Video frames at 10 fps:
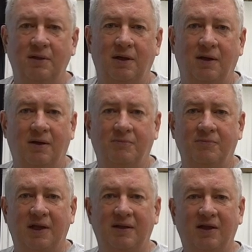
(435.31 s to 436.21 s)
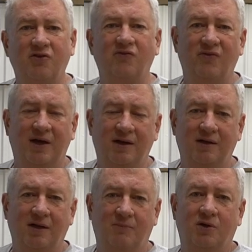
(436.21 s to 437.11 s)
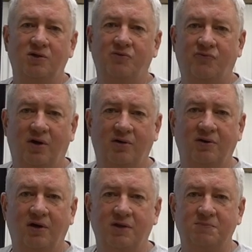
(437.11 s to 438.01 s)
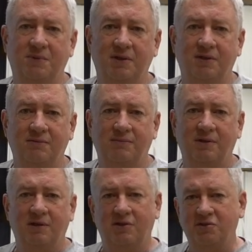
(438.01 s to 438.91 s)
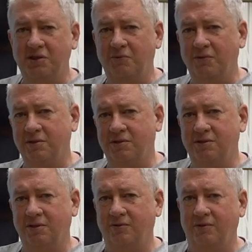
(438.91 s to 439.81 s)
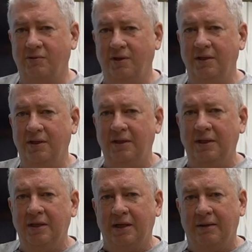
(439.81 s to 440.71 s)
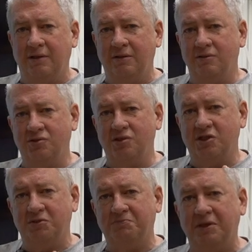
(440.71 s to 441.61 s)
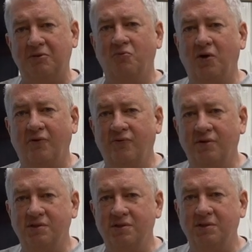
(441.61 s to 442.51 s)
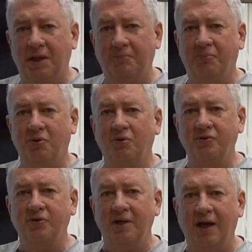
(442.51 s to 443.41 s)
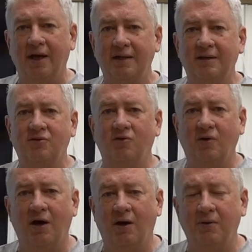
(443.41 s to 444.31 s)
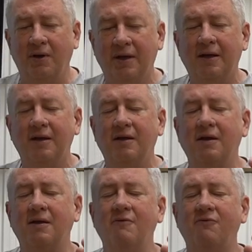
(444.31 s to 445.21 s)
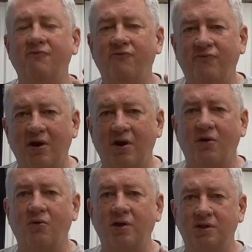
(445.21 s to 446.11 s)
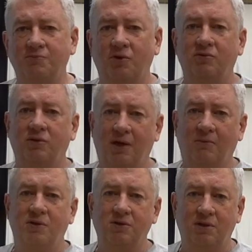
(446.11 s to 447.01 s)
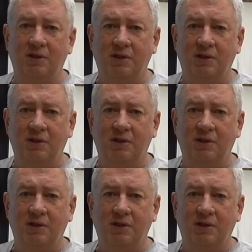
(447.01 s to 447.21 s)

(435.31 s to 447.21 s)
And that's a fine calibration for our target speed. And you can see where this is going, right? I'm going to use this speed reference and pull to not hit the ground very smoothly. I want to